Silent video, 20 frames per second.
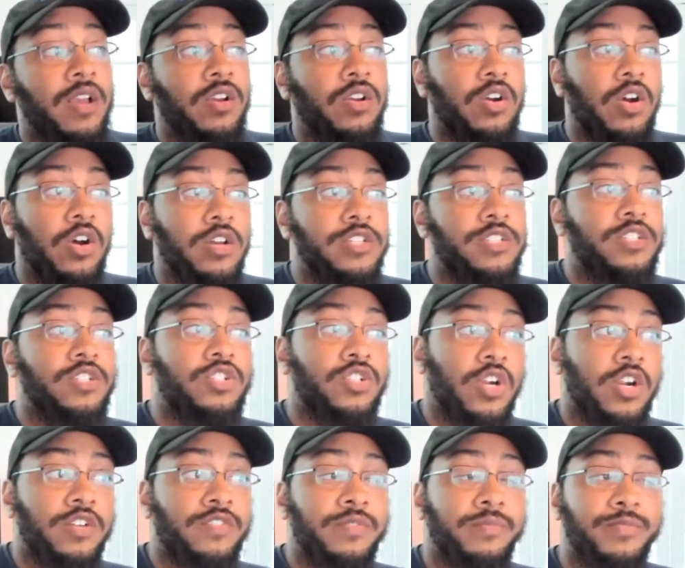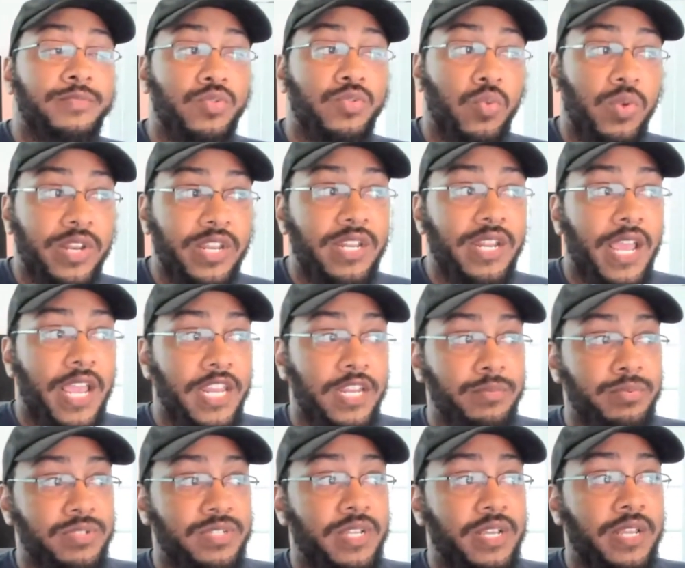cost to charge from 20 to
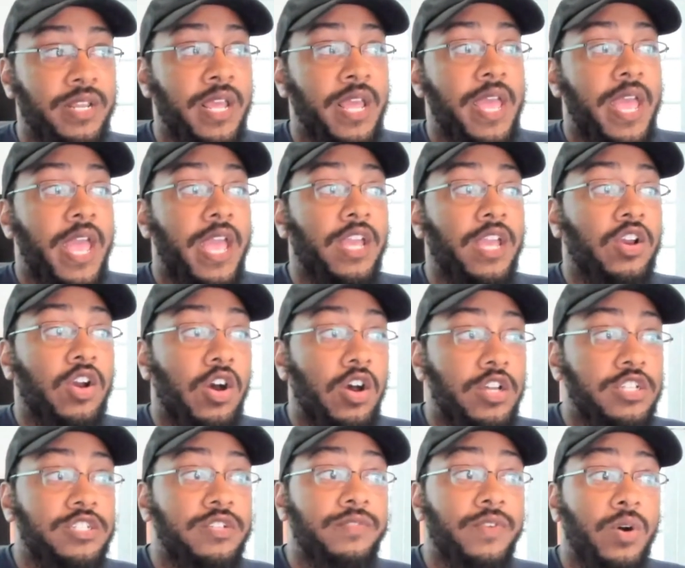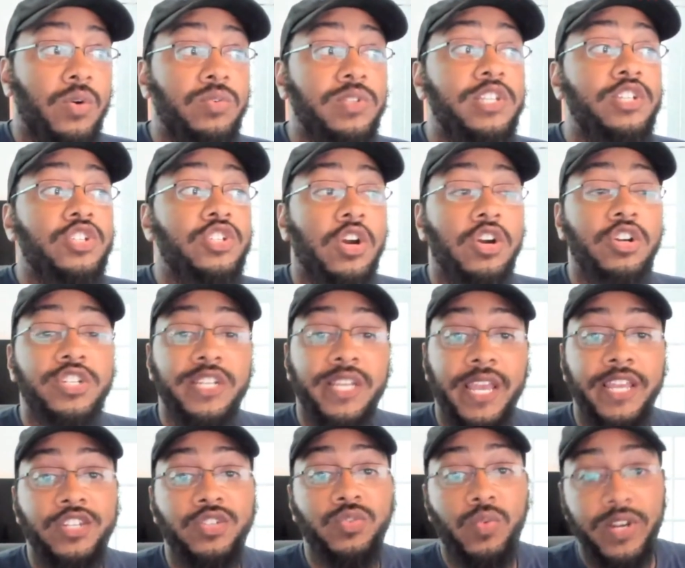80%, and cost of only charging
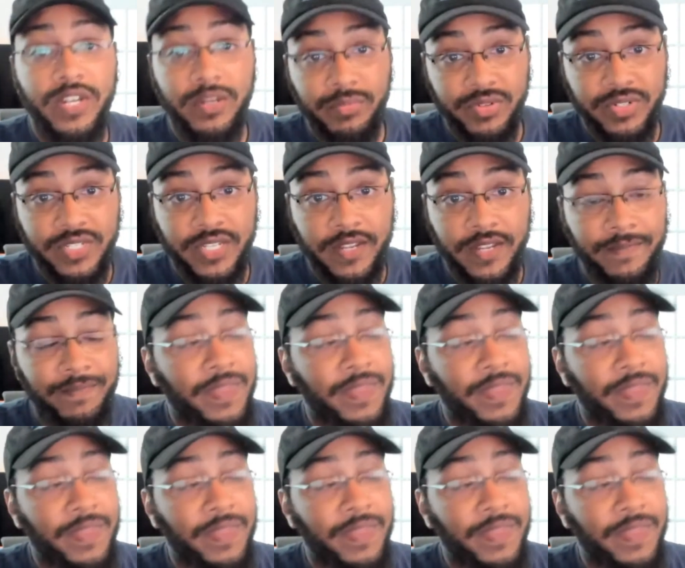at 20%.